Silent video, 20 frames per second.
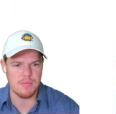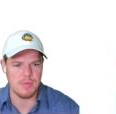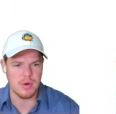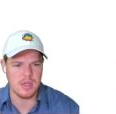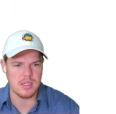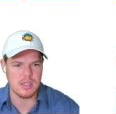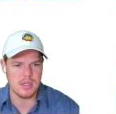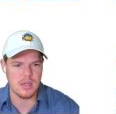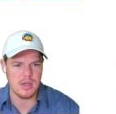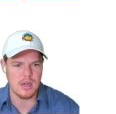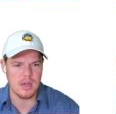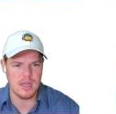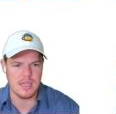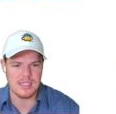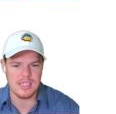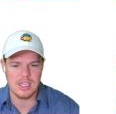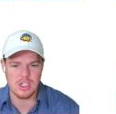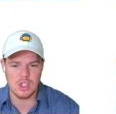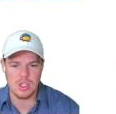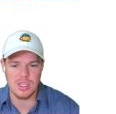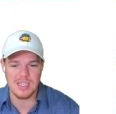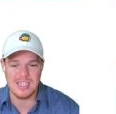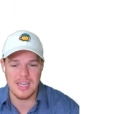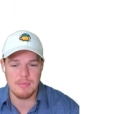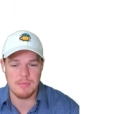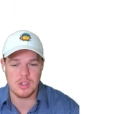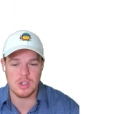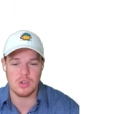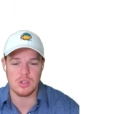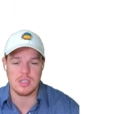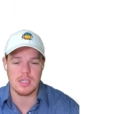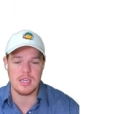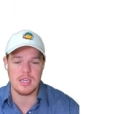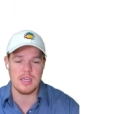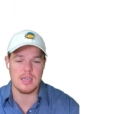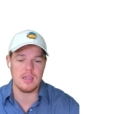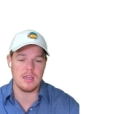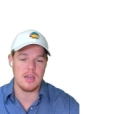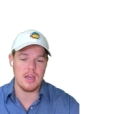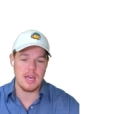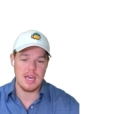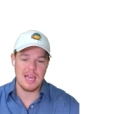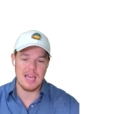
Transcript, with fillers: But uh, essentially, temperature is key